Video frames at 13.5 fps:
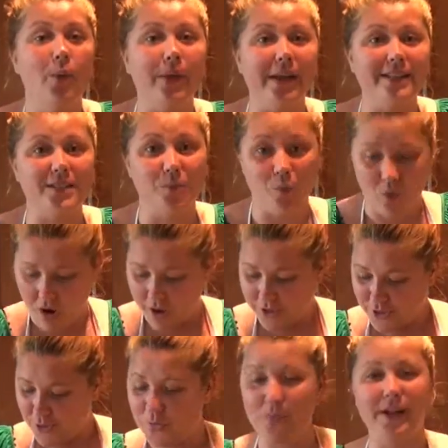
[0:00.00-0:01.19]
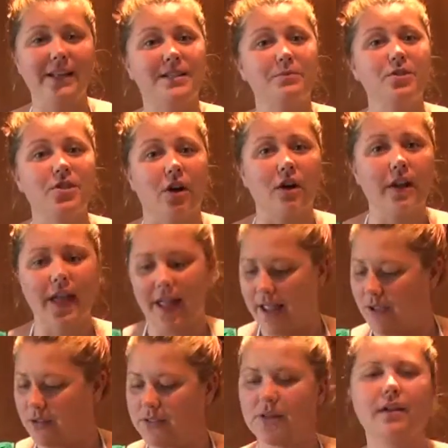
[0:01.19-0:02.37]
We need some water, we need some dark
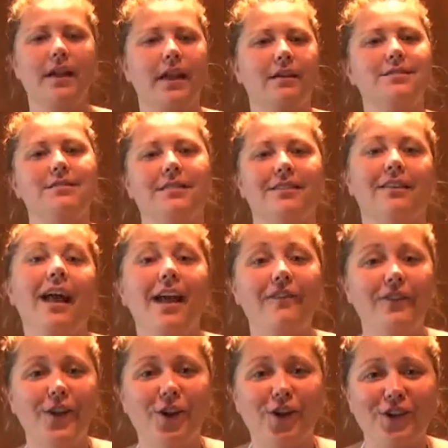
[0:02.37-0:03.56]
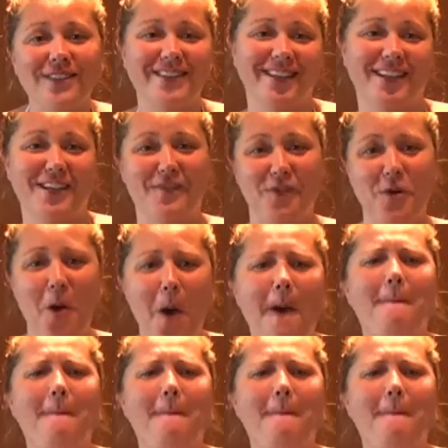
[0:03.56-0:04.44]
ale. Dark ale is a little heavier, it's going to give you